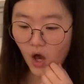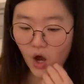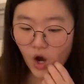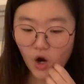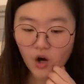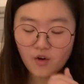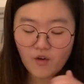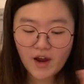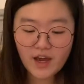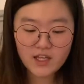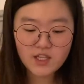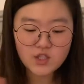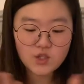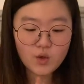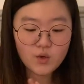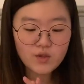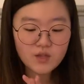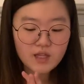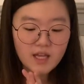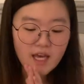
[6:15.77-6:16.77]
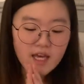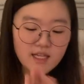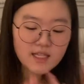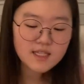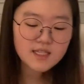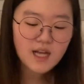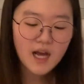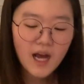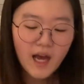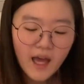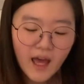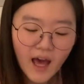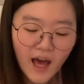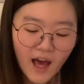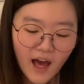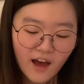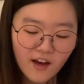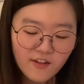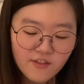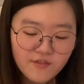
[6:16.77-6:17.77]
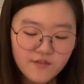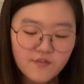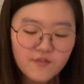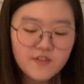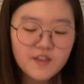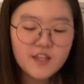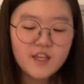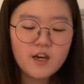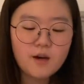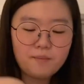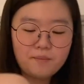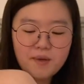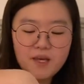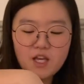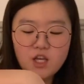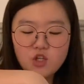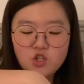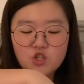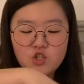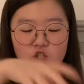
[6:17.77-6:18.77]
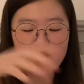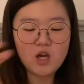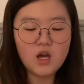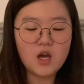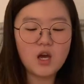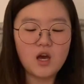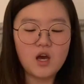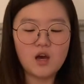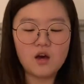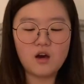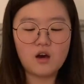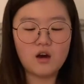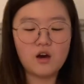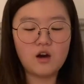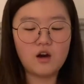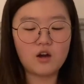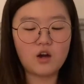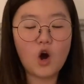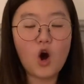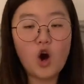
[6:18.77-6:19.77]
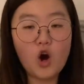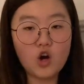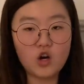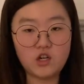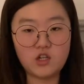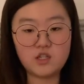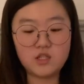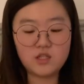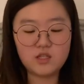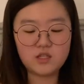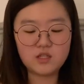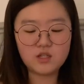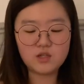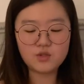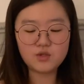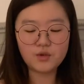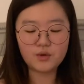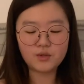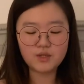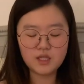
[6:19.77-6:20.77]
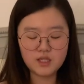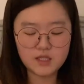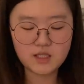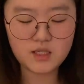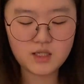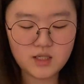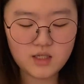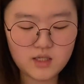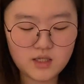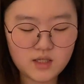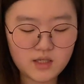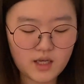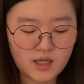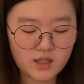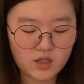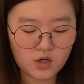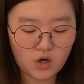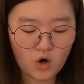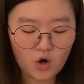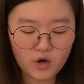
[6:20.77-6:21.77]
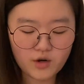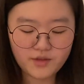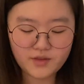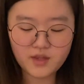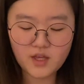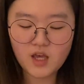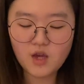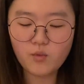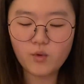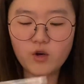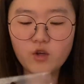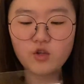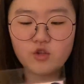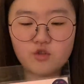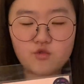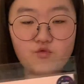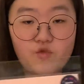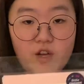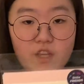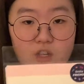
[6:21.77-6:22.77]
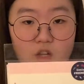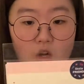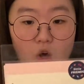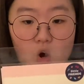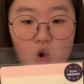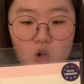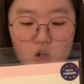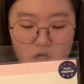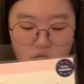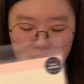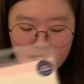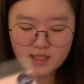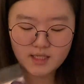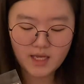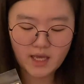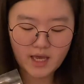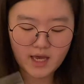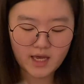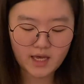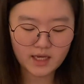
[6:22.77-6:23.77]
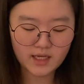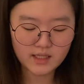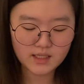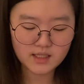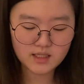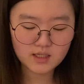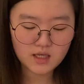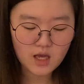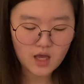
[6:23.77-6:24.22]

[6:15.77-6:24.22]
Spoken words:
All right. So next I have the peach cards. So this is like the card thing where you just write the cards and